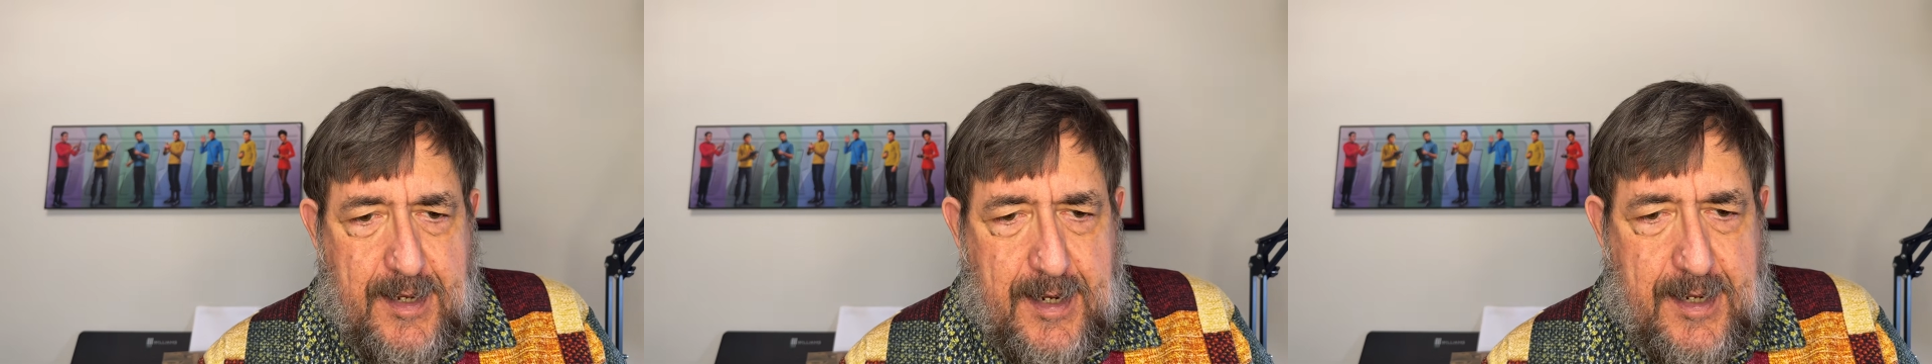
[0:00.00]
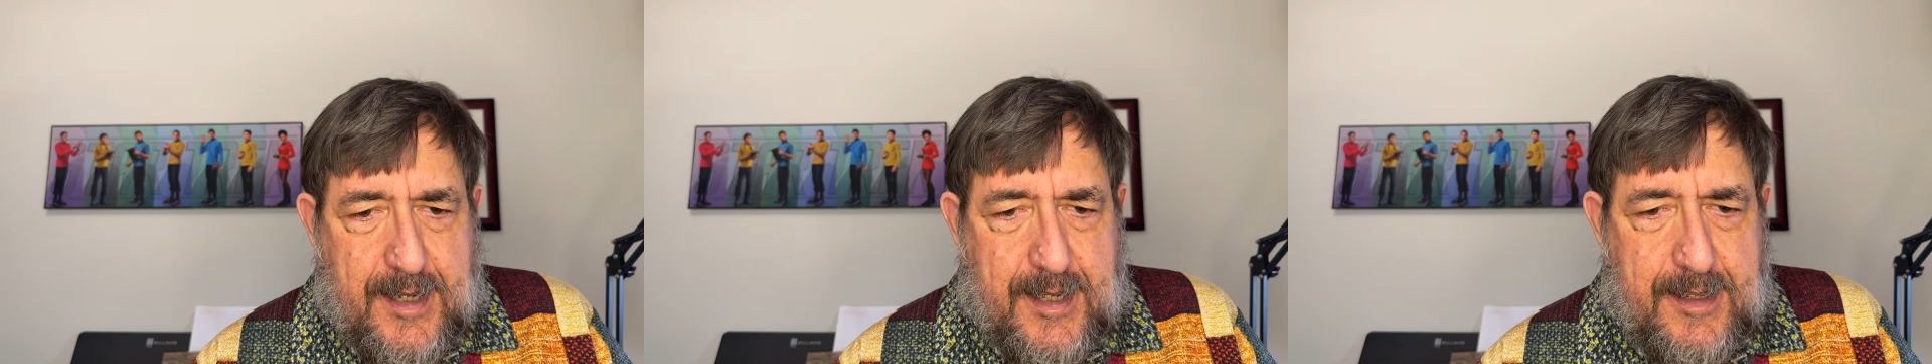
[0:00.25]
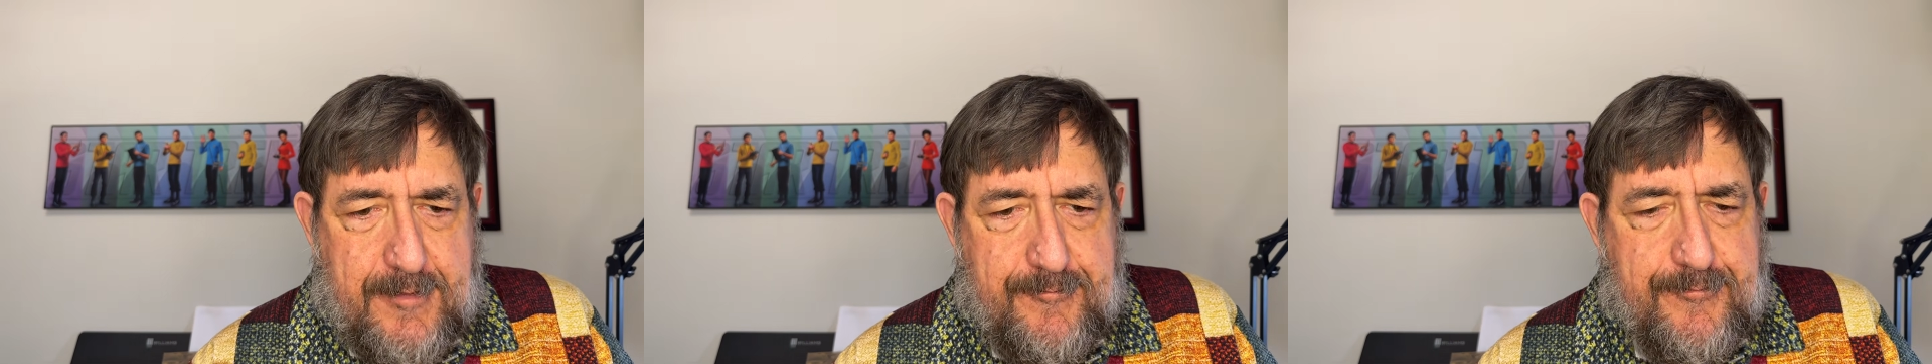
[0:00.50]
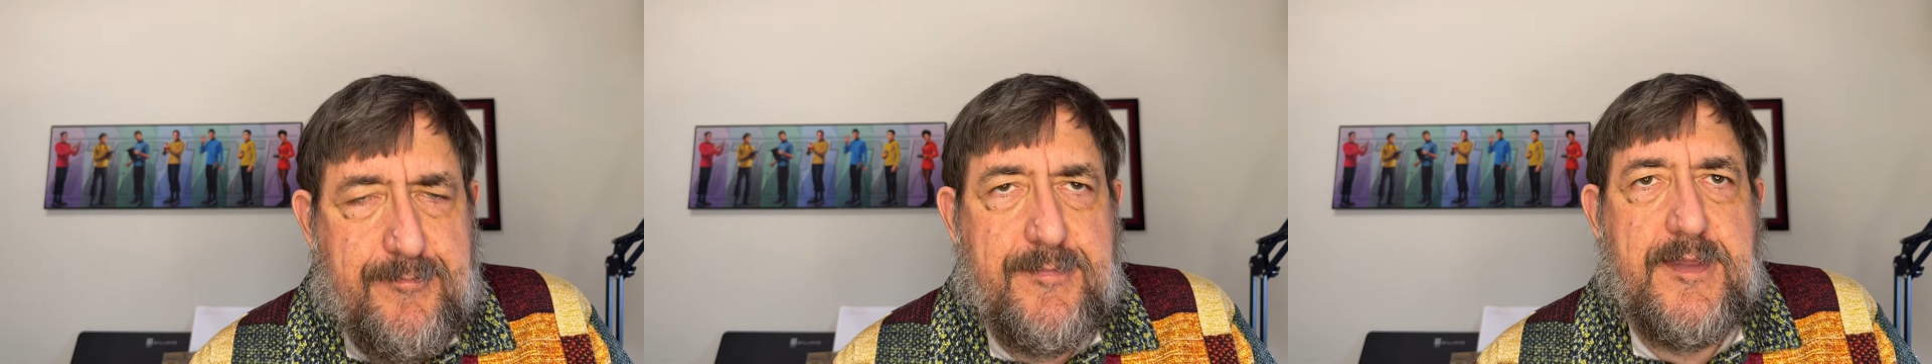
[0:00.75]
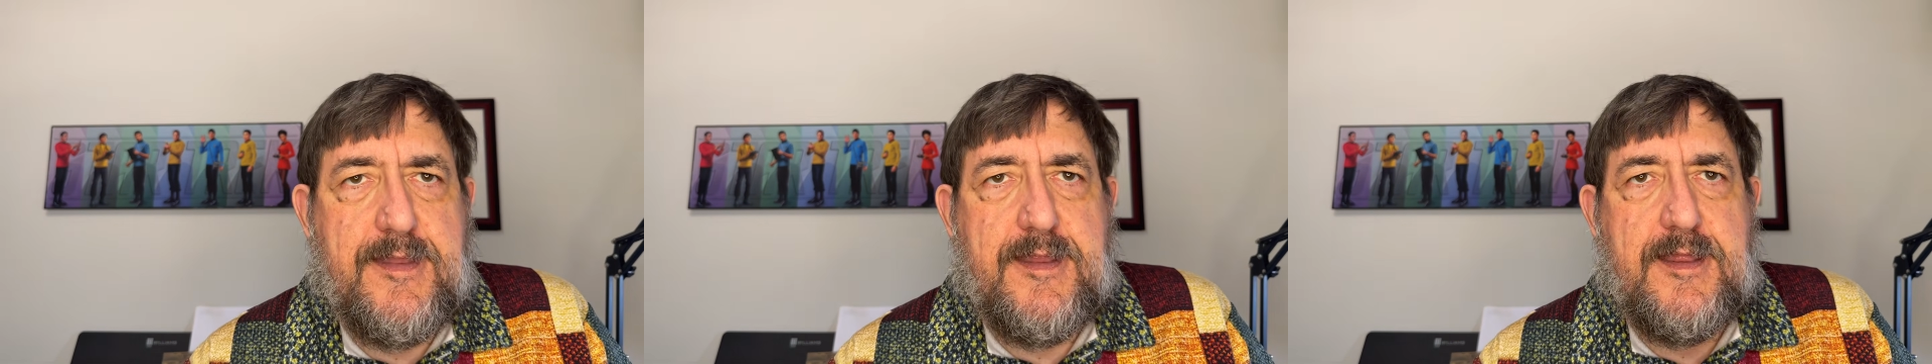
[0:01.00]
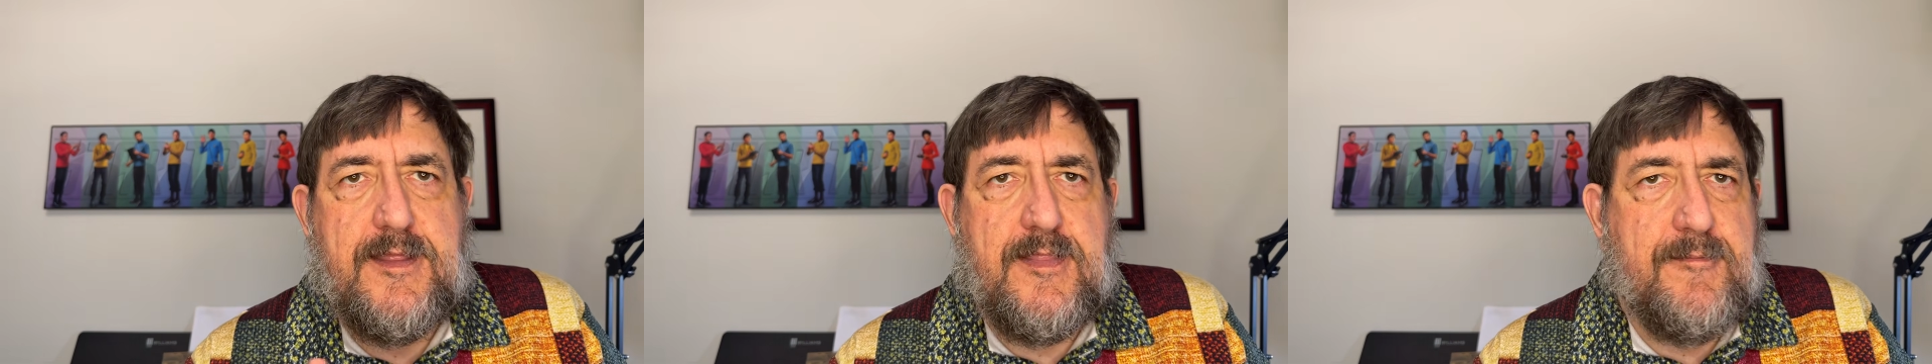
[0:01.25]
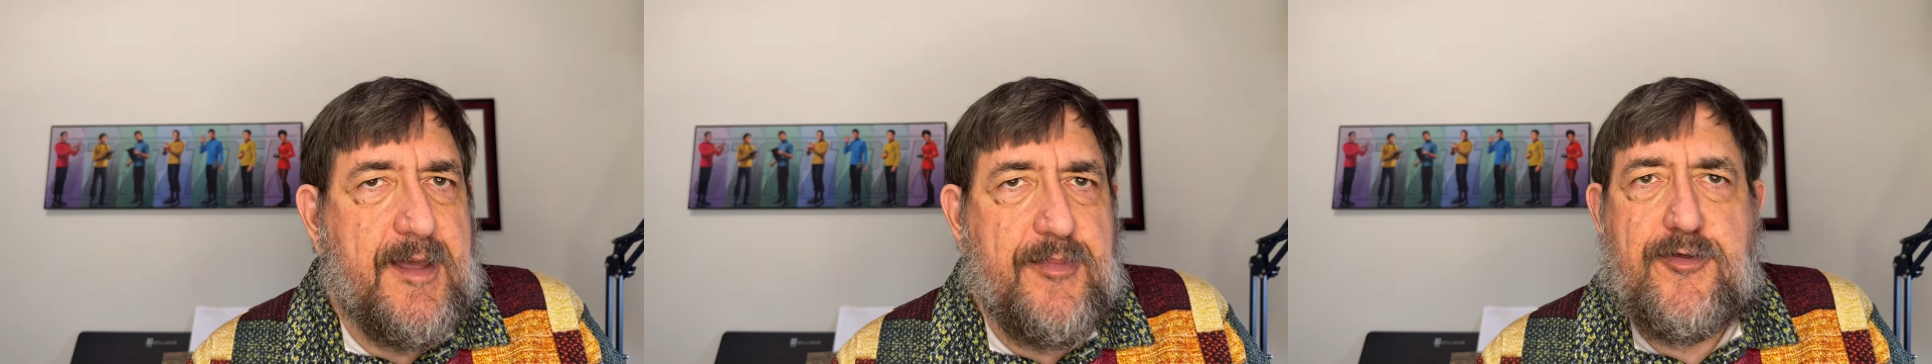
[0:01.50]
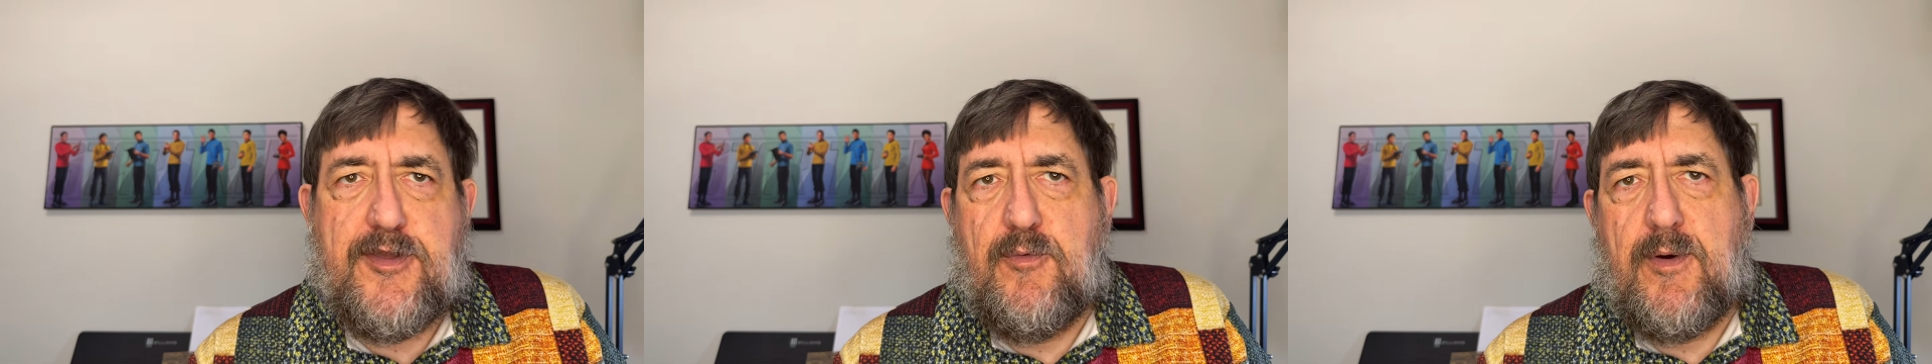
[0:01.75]
The main
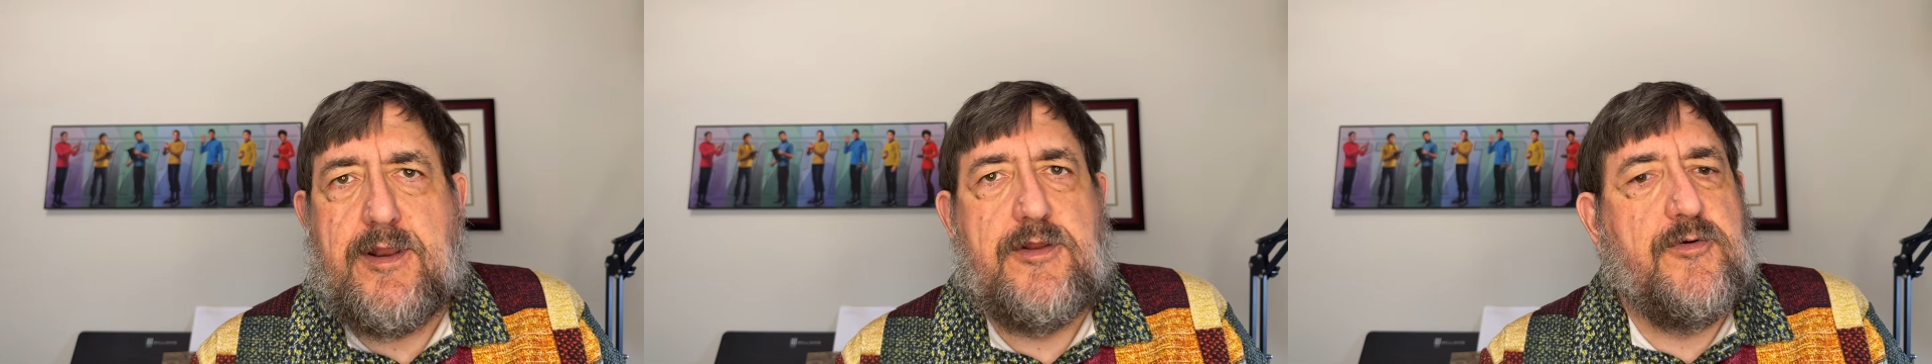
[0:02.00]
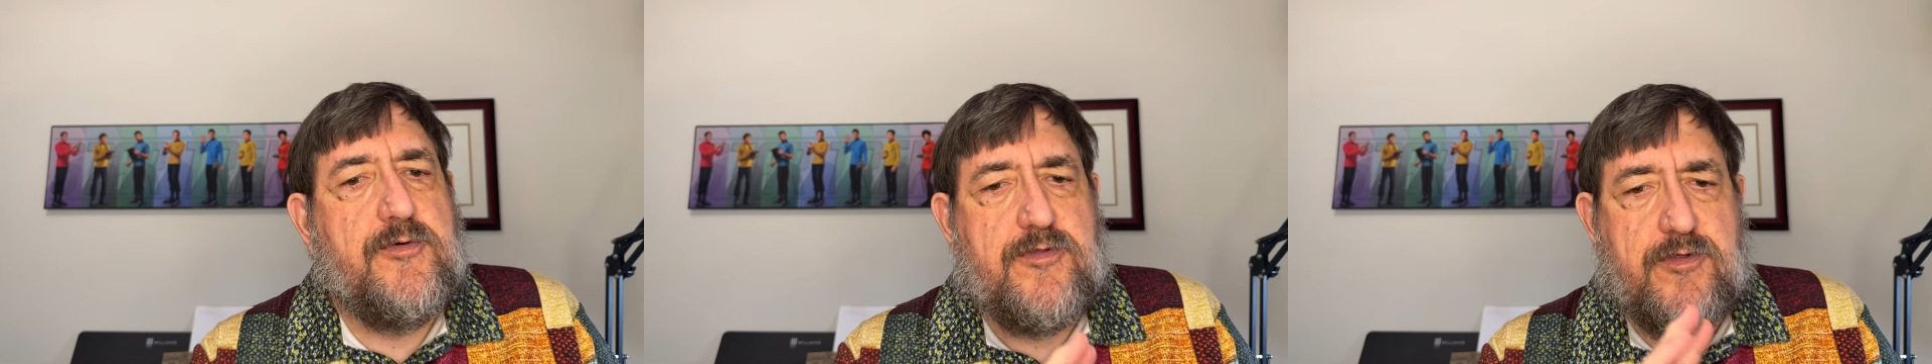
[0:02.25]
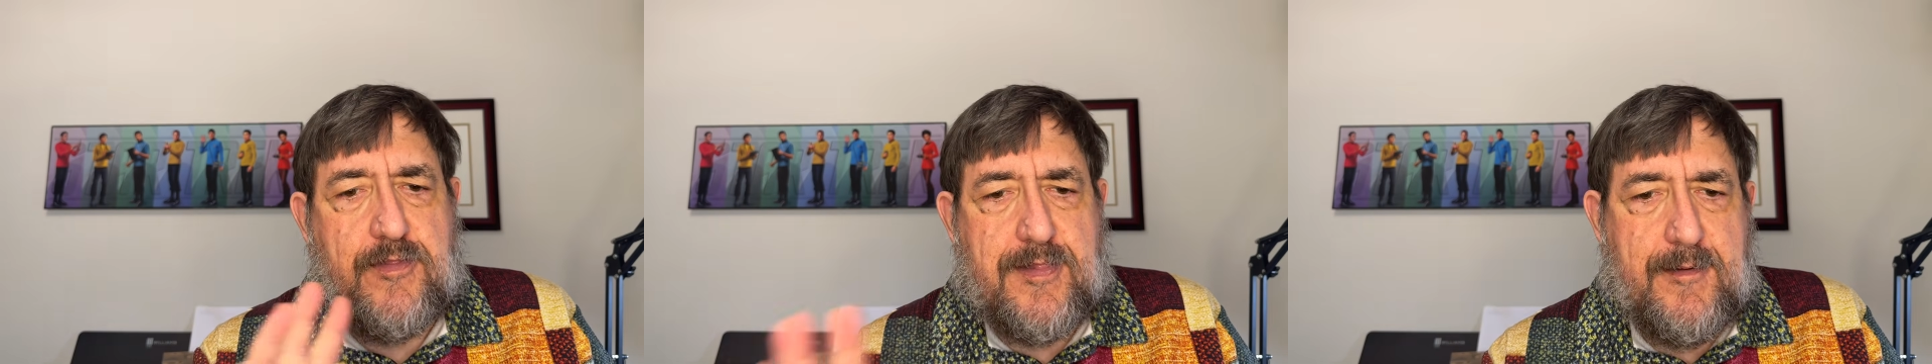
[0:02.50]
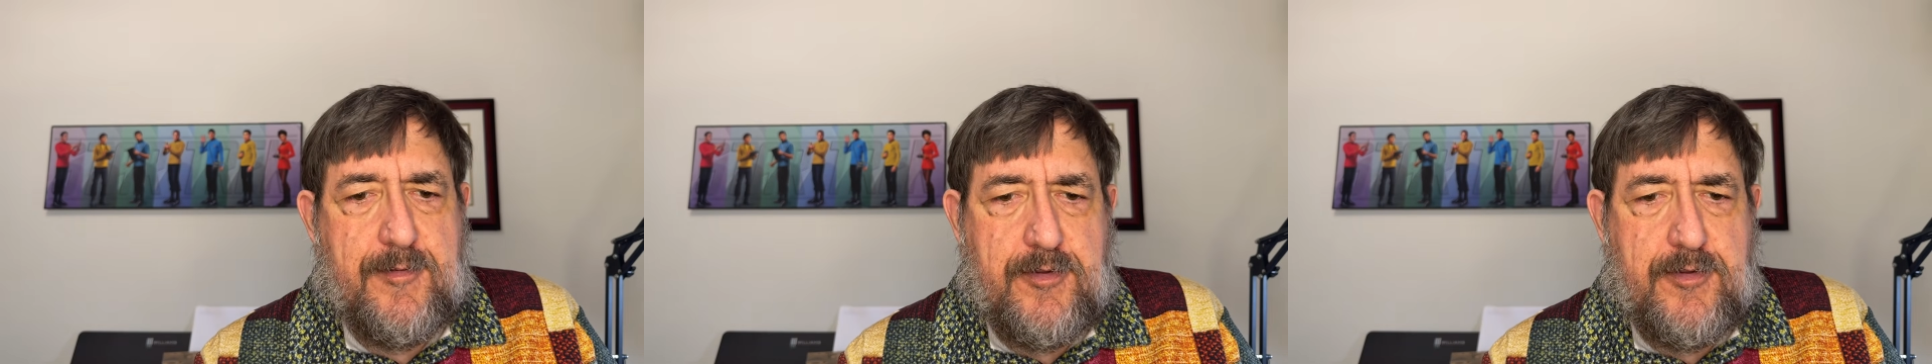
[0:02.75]
thing you want to do is just limit